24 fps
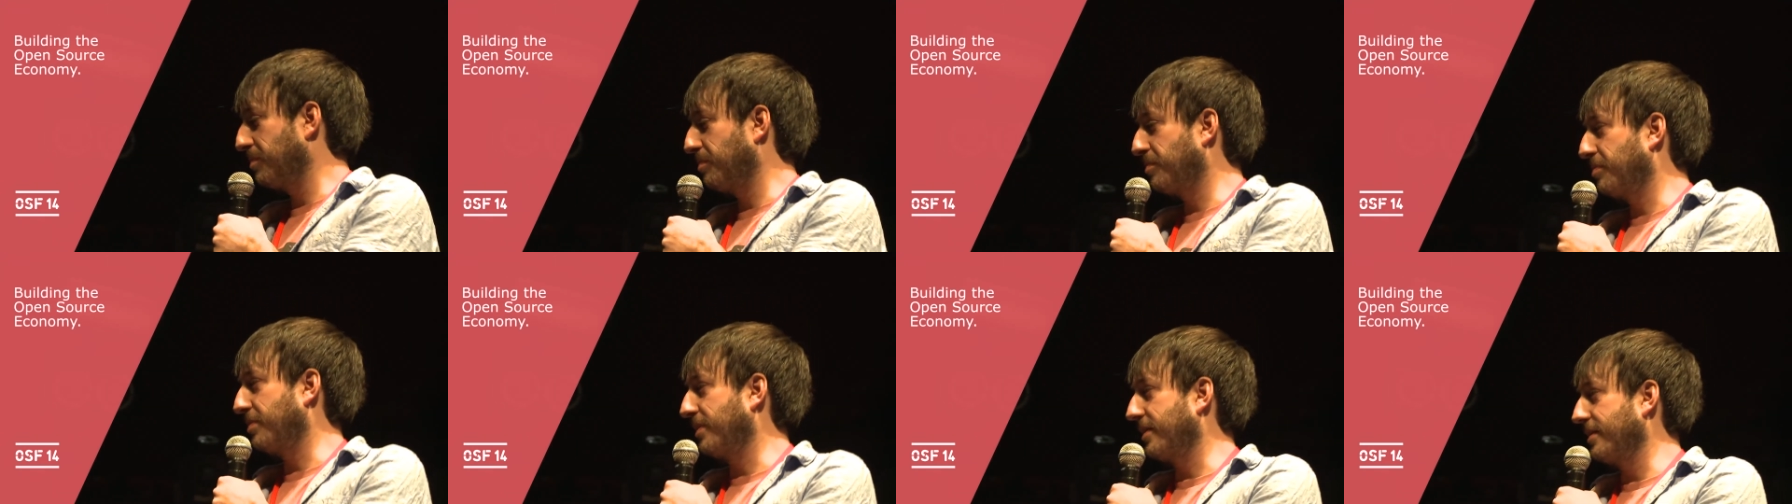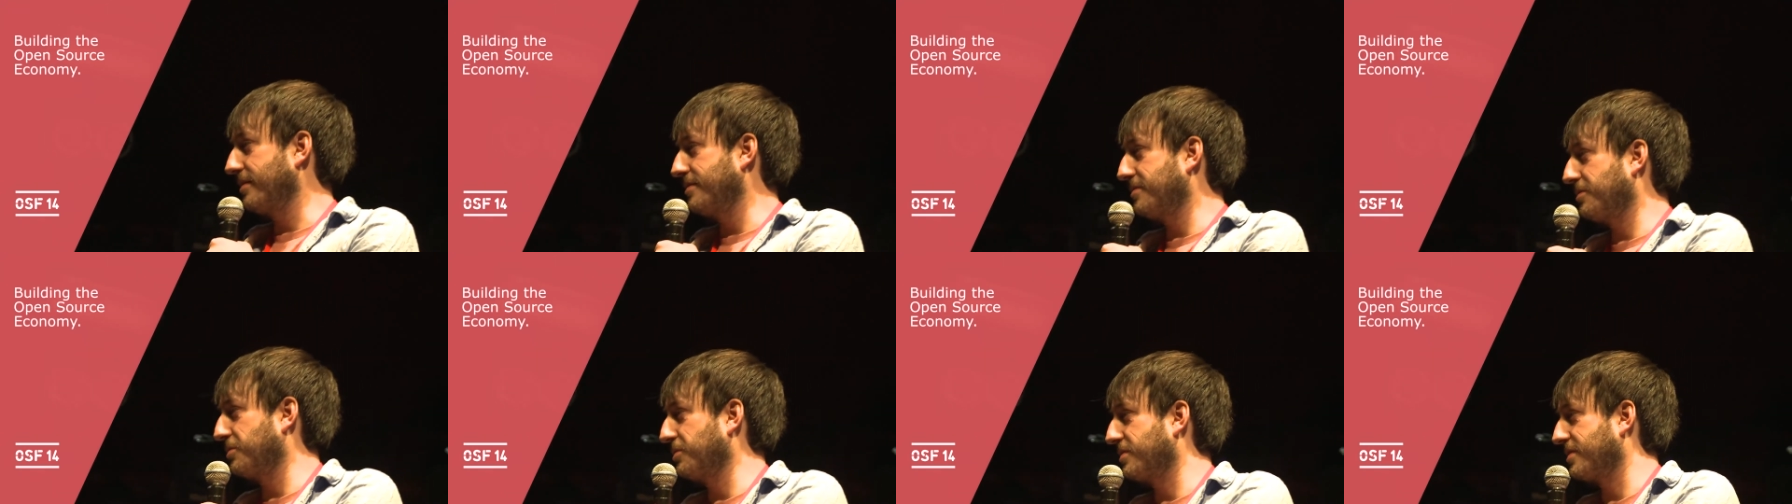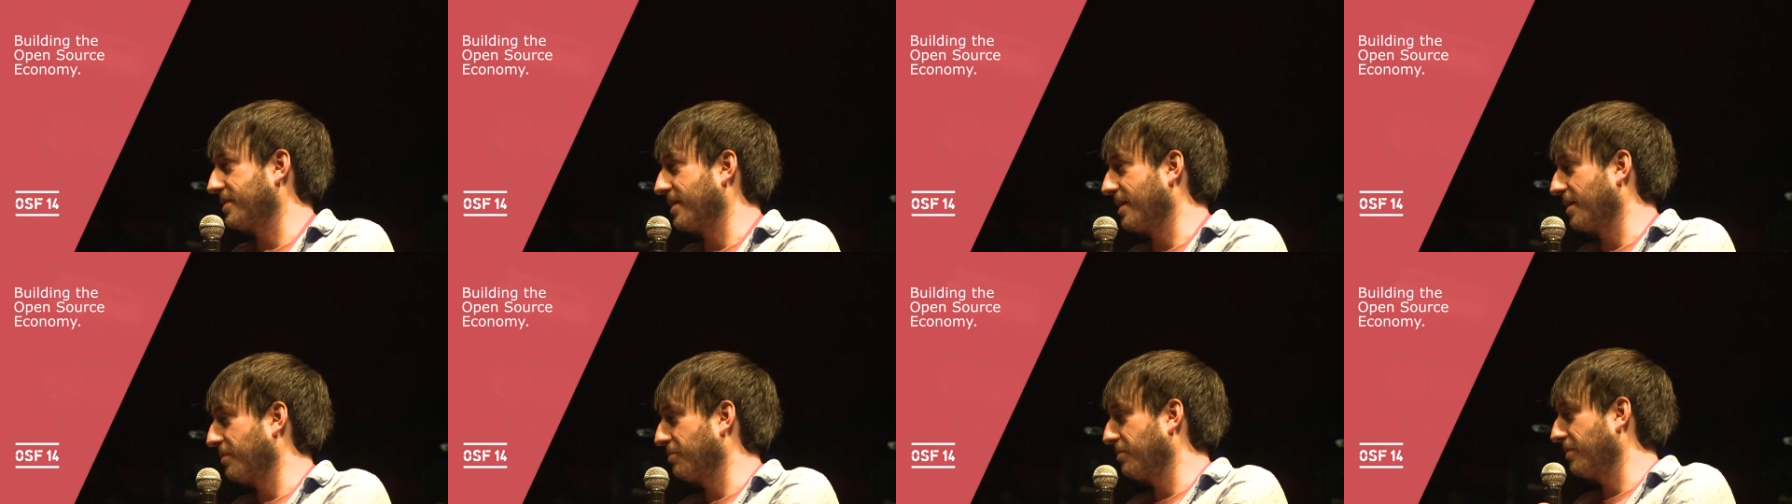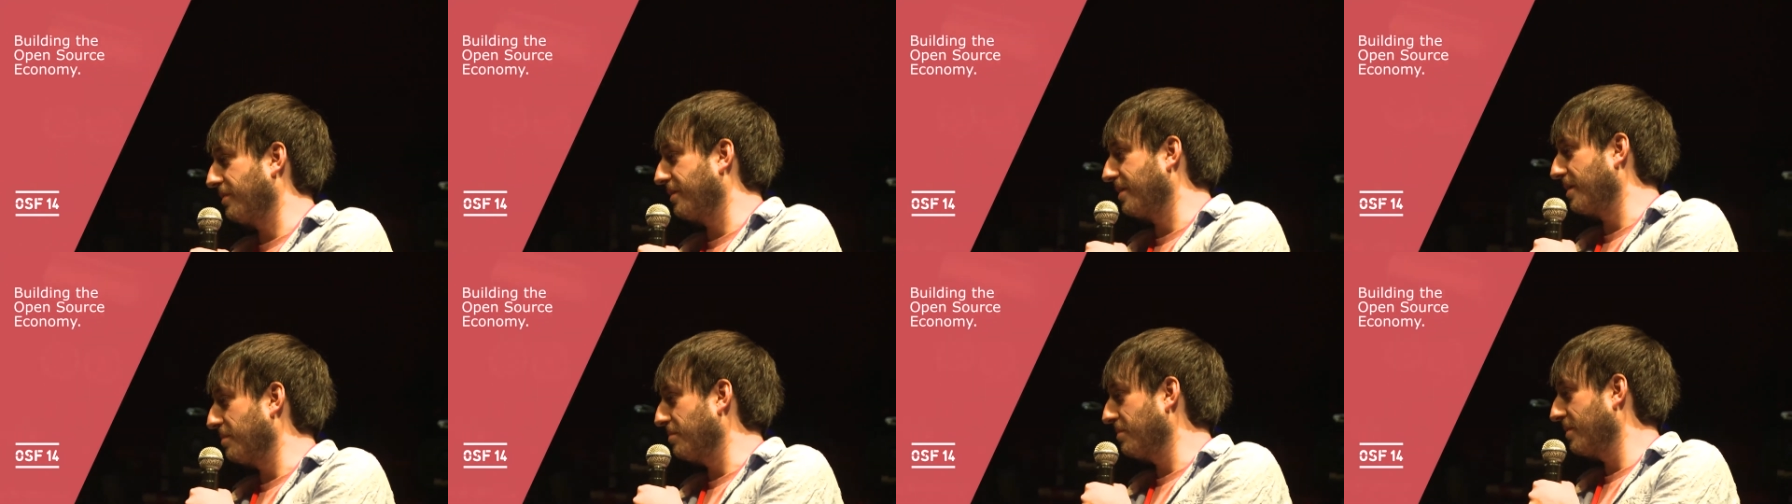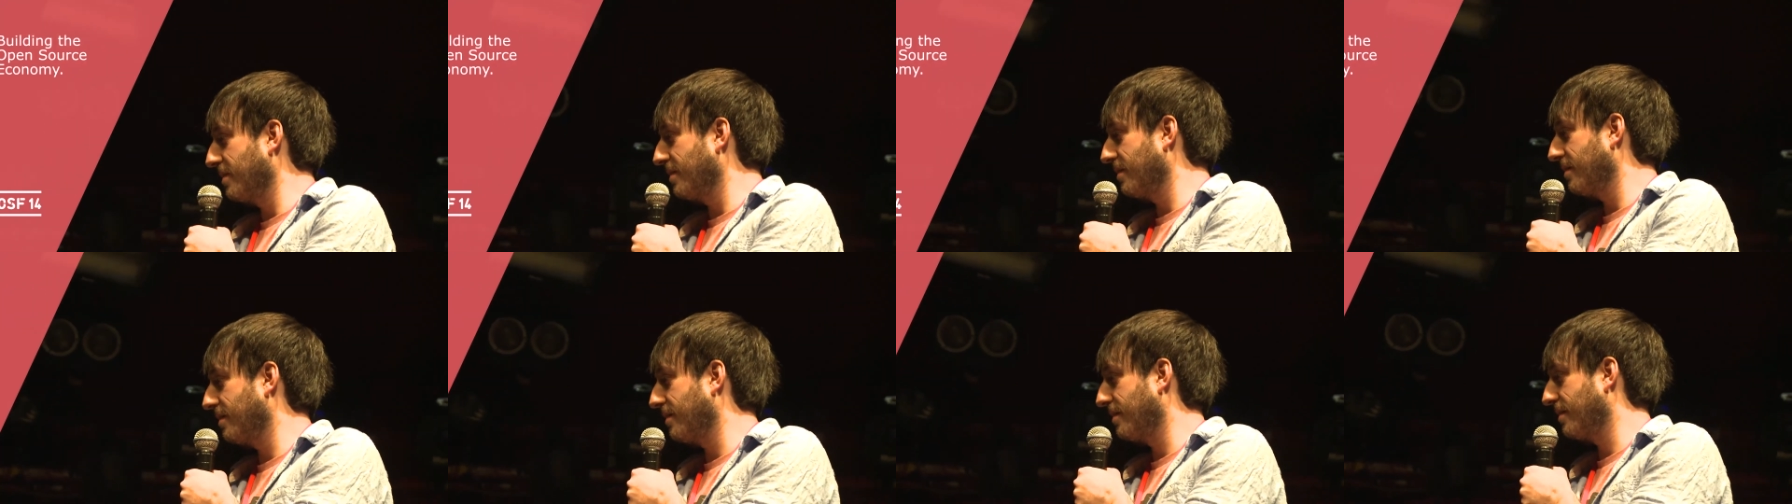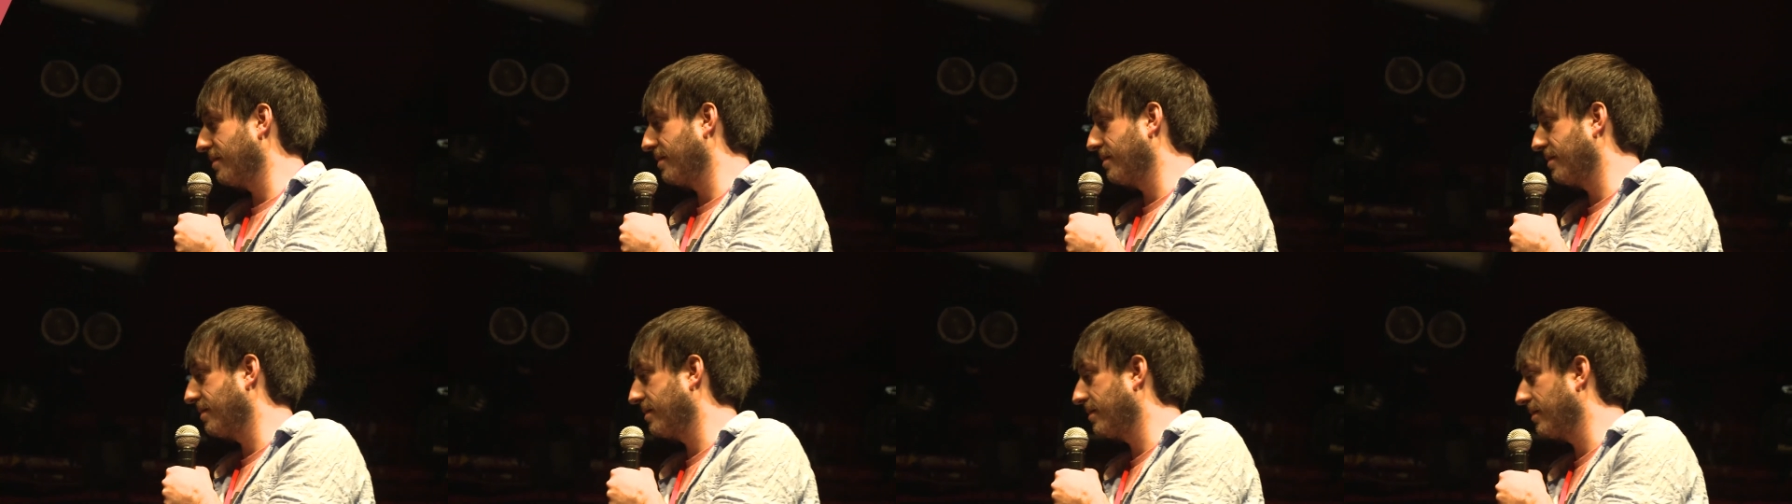please, to start with them.
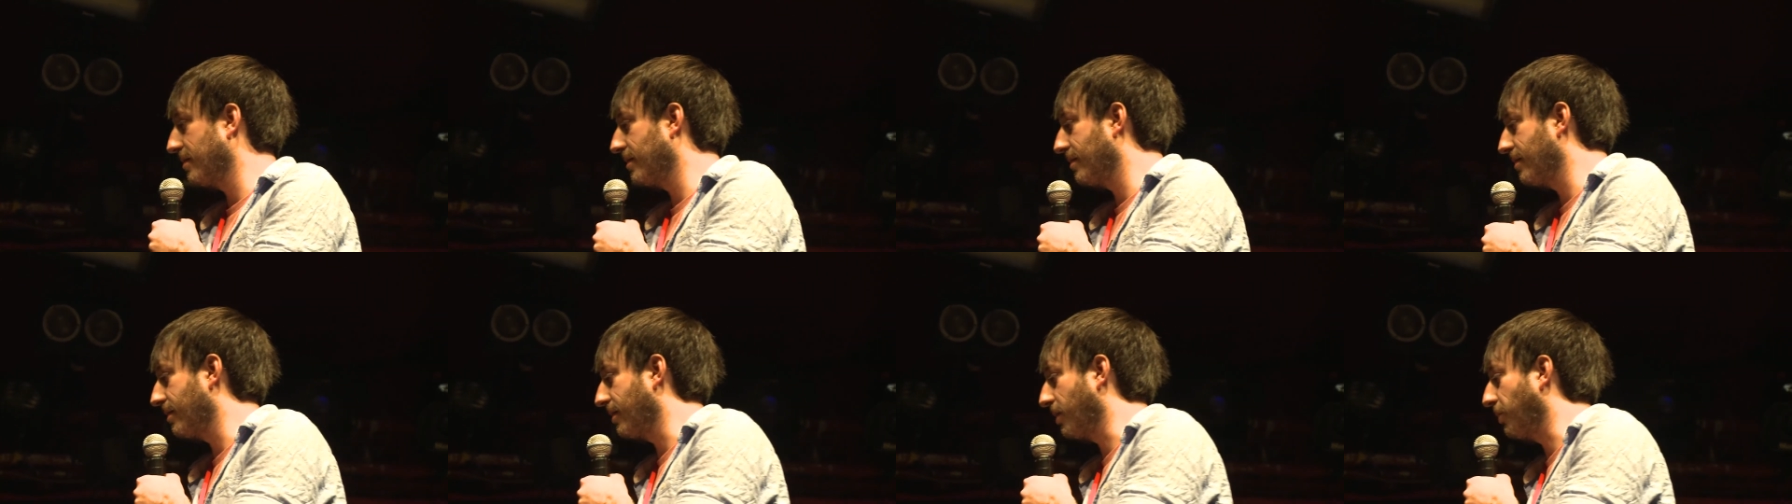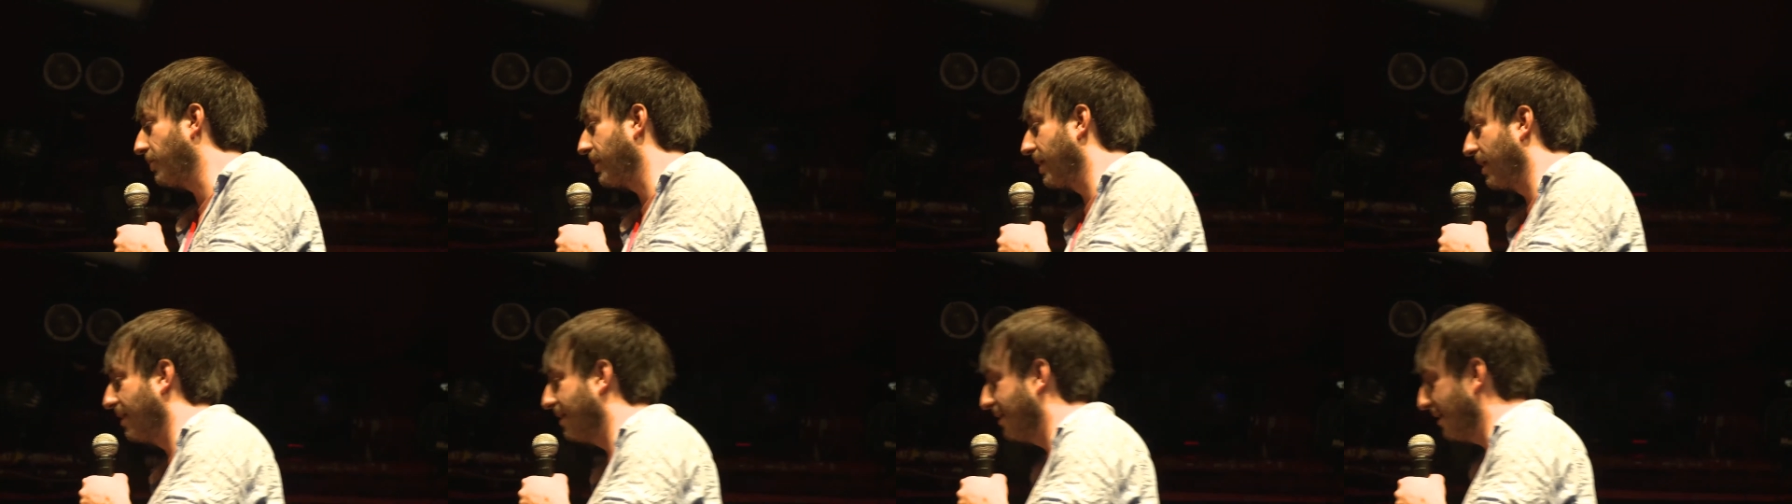Oh yeah,